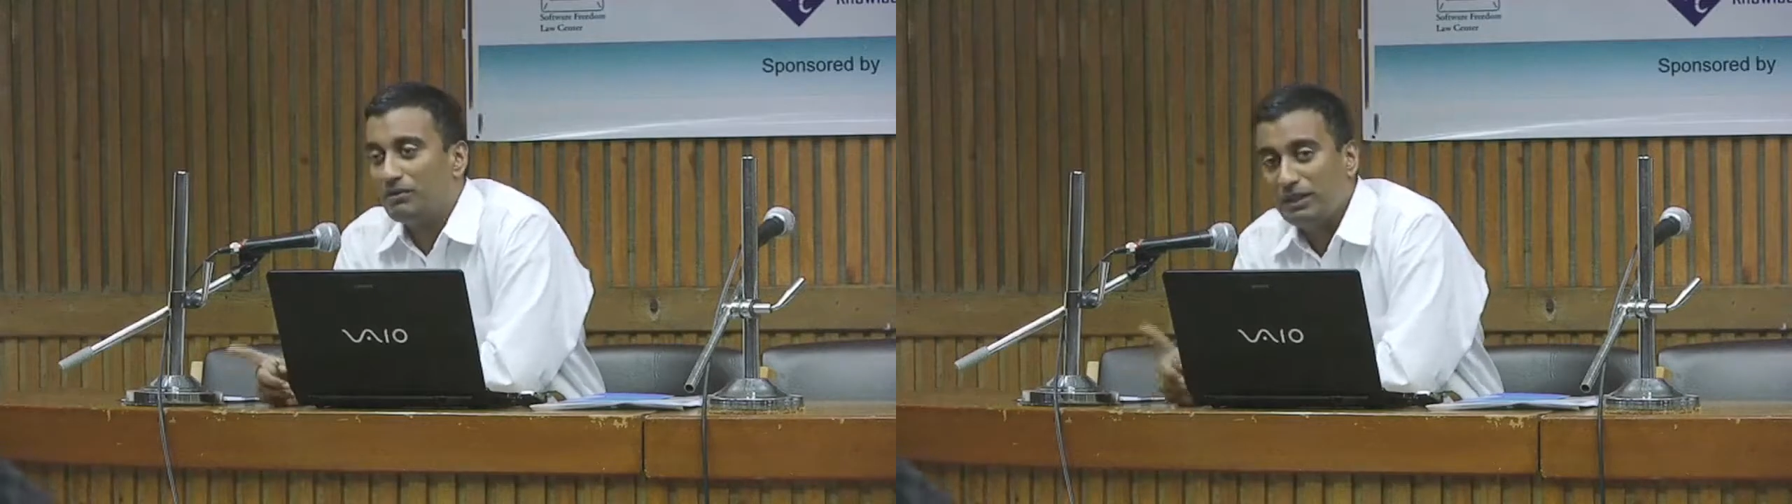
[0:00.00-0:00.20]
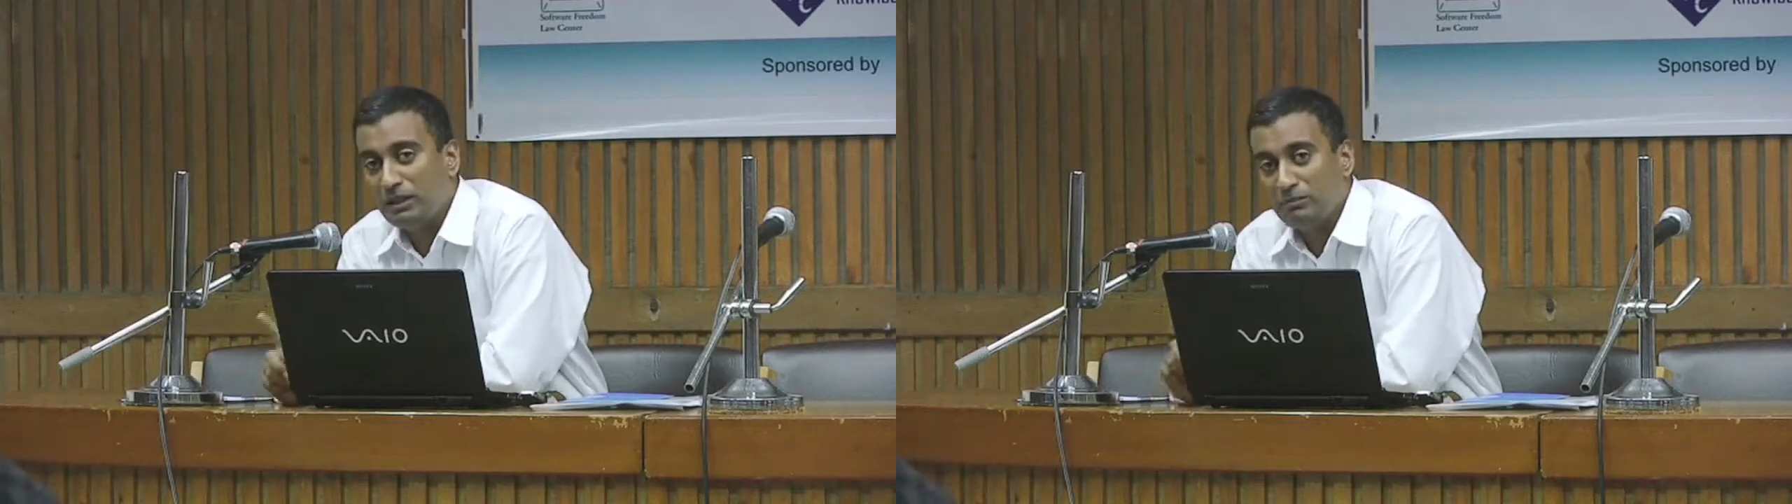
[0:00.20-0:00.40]

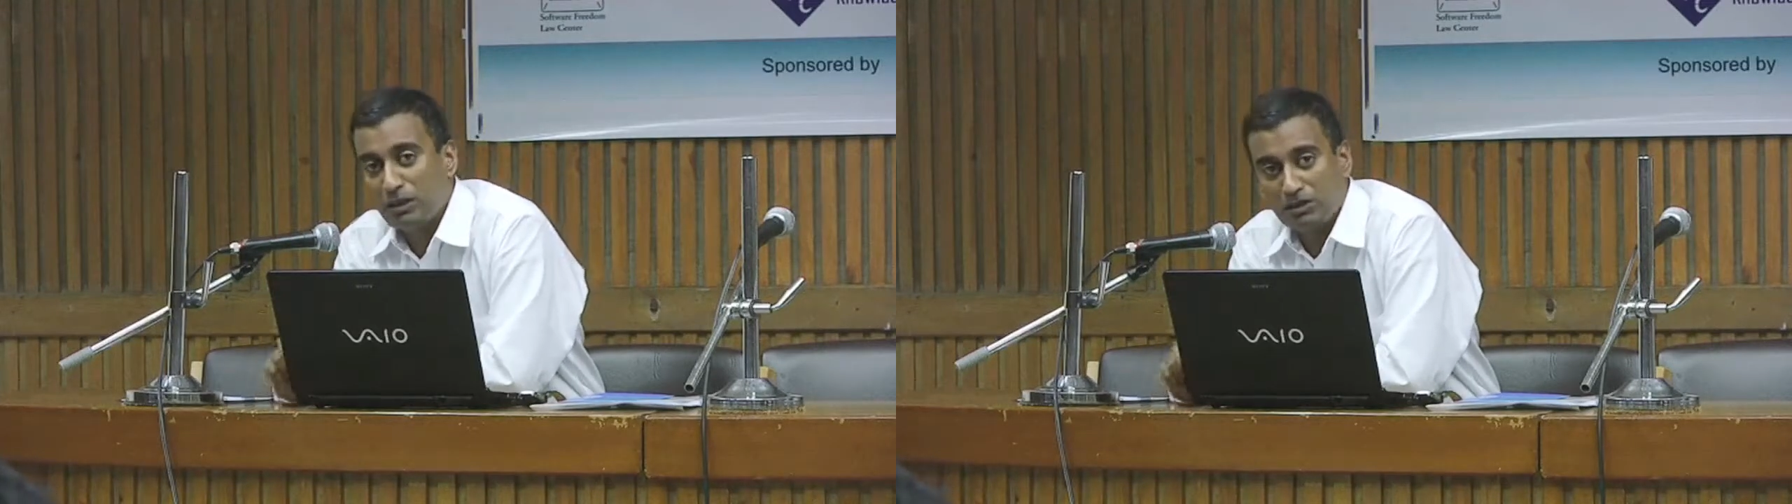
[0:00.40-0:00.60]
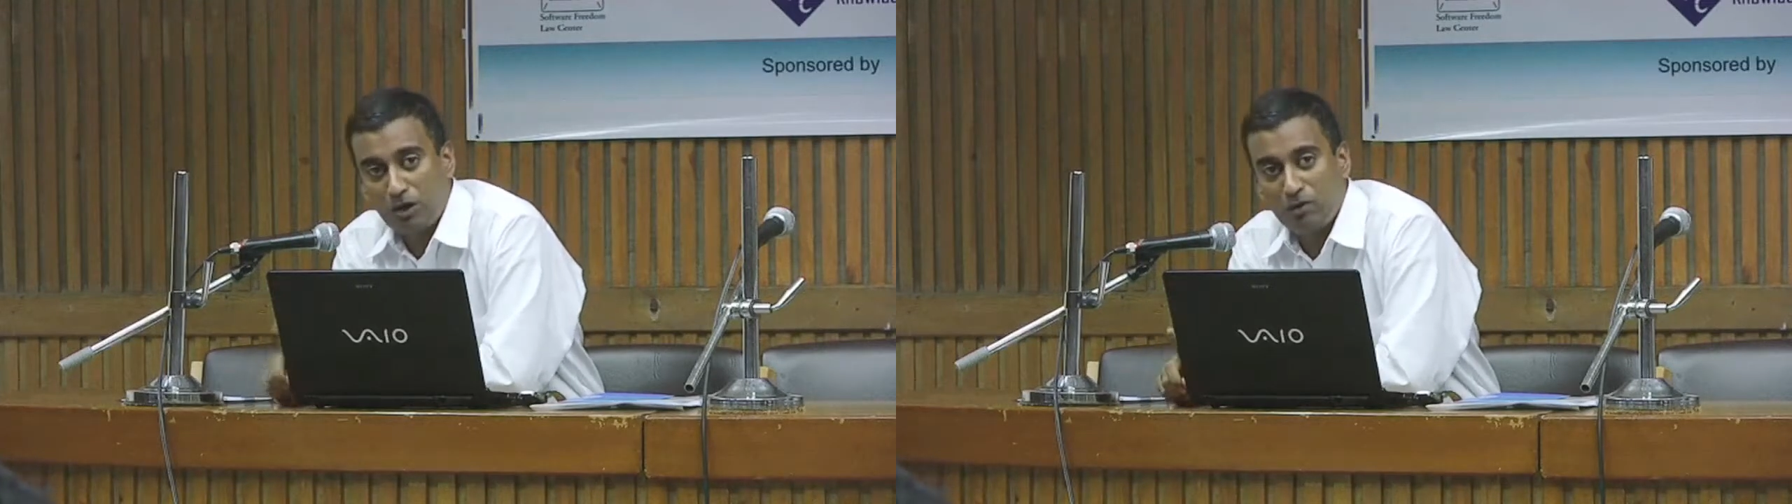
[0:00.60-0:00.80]
thinking
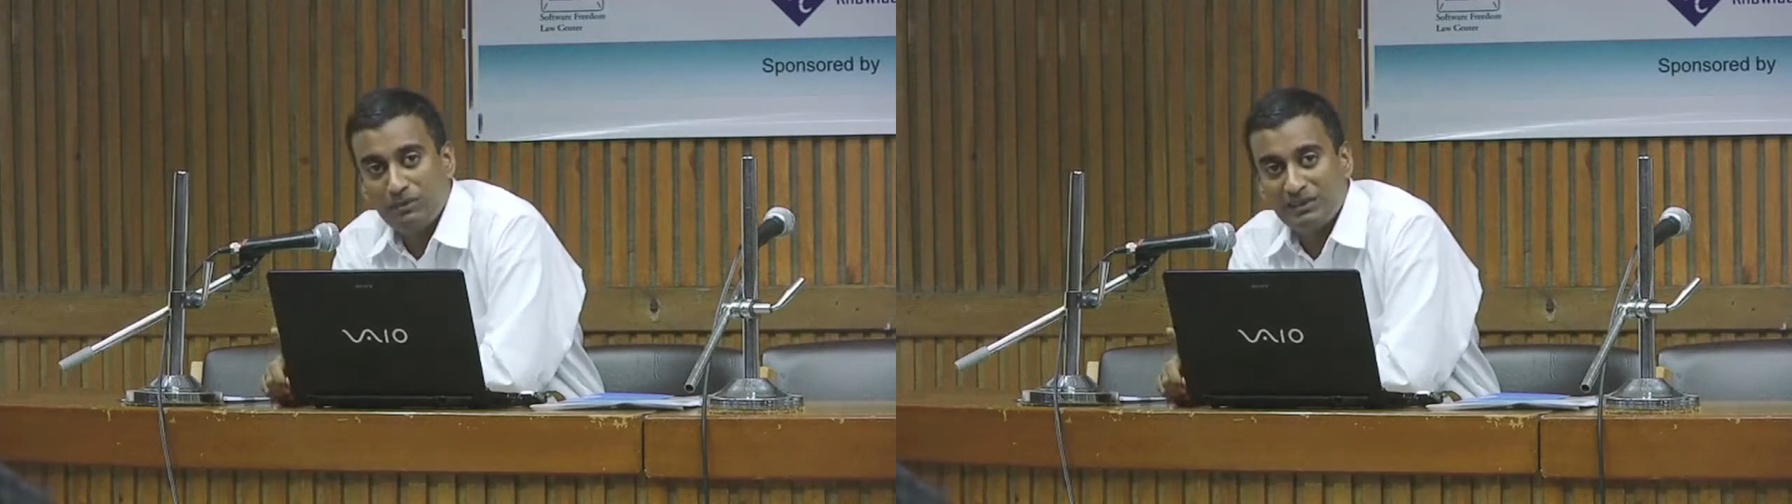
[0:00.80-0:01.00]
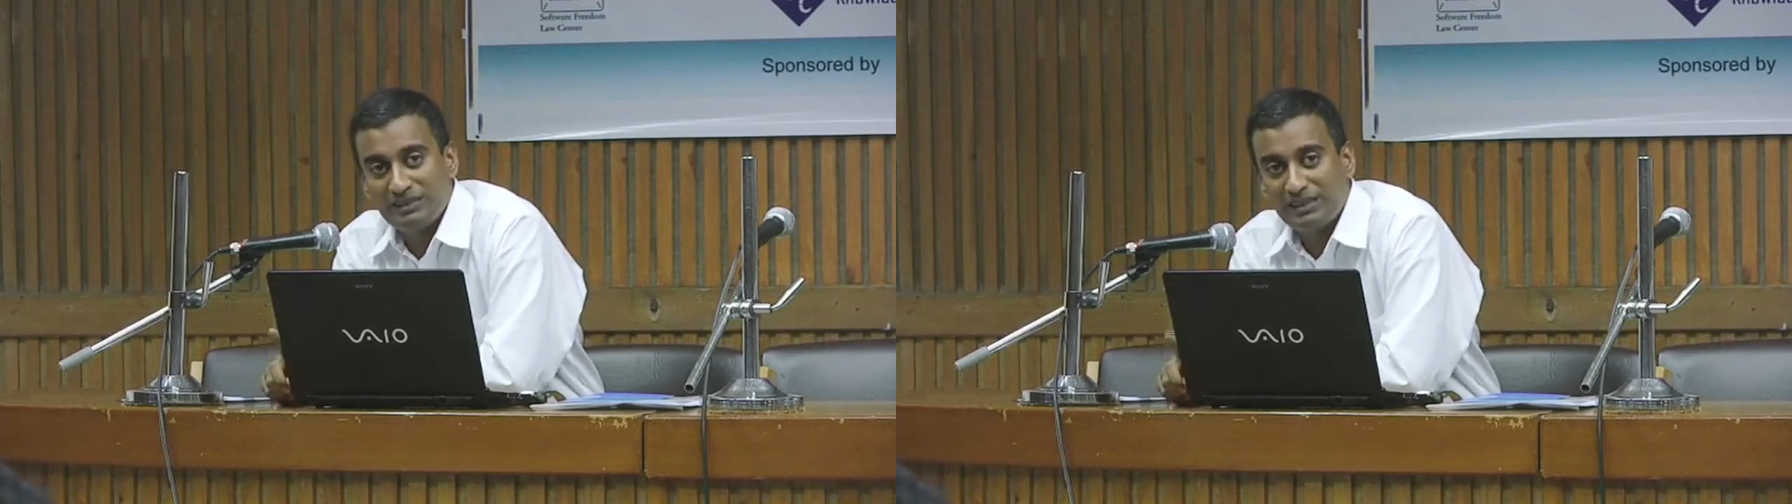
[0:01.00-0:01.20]
about
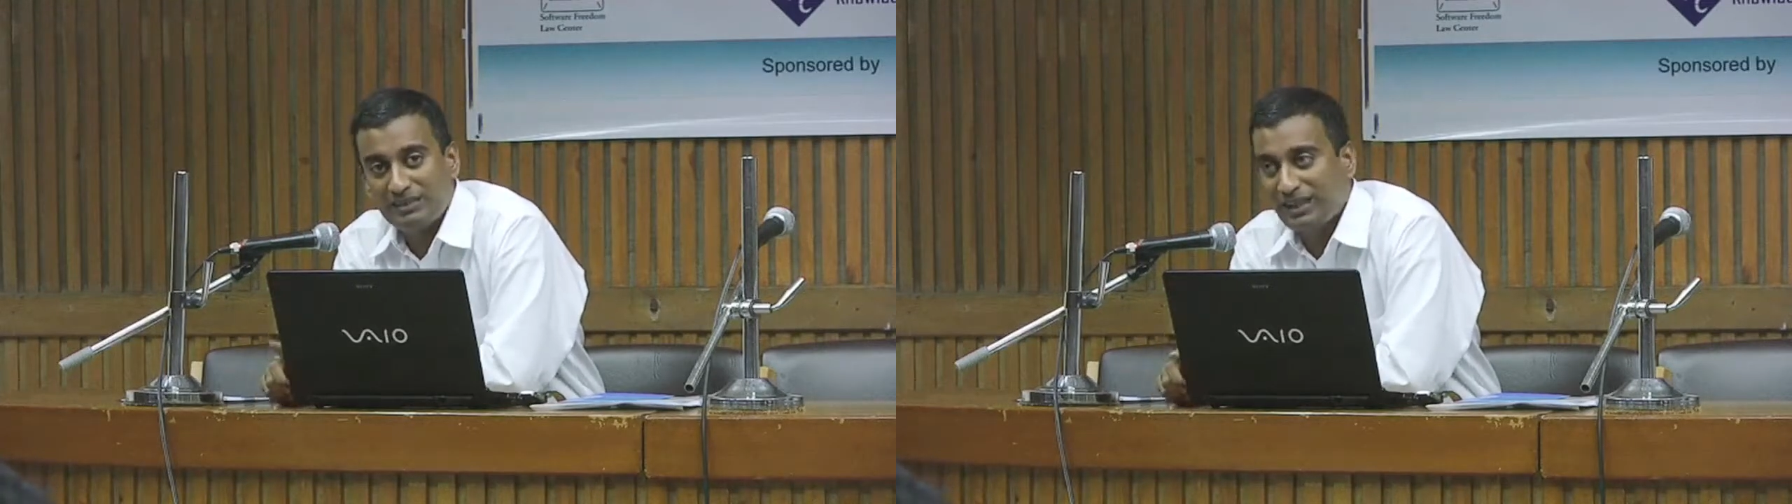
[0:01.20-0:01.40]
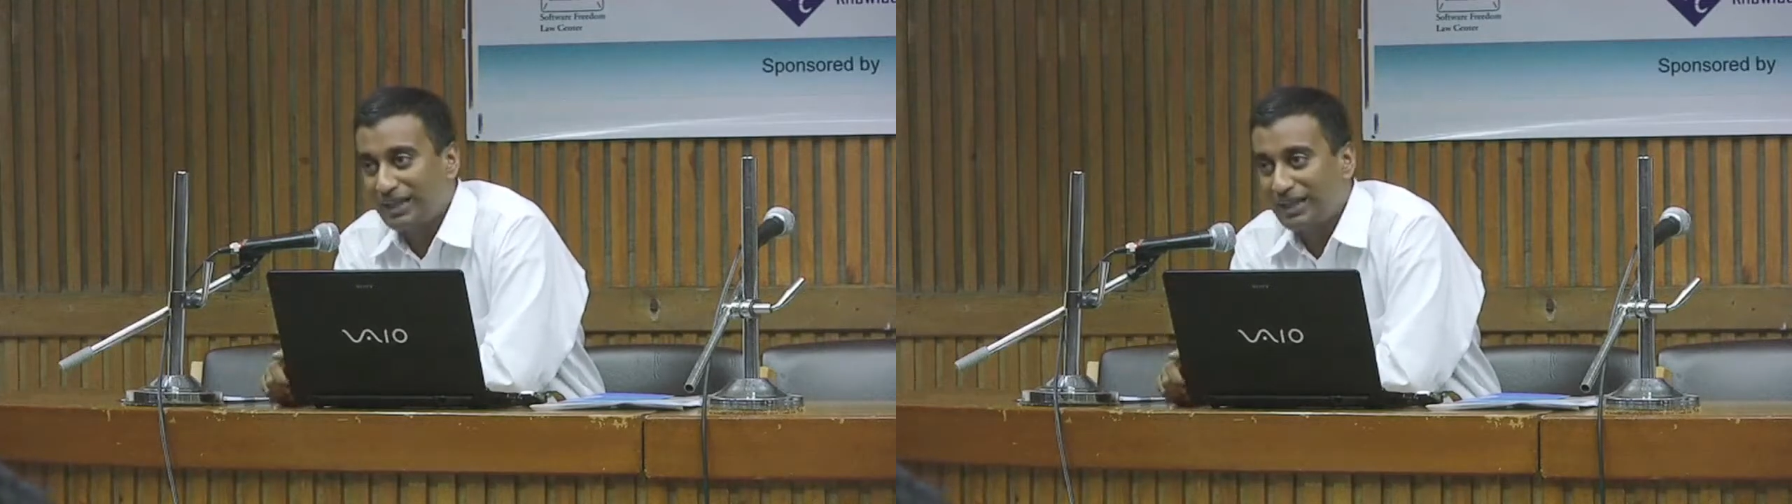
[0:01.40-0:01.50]
commons and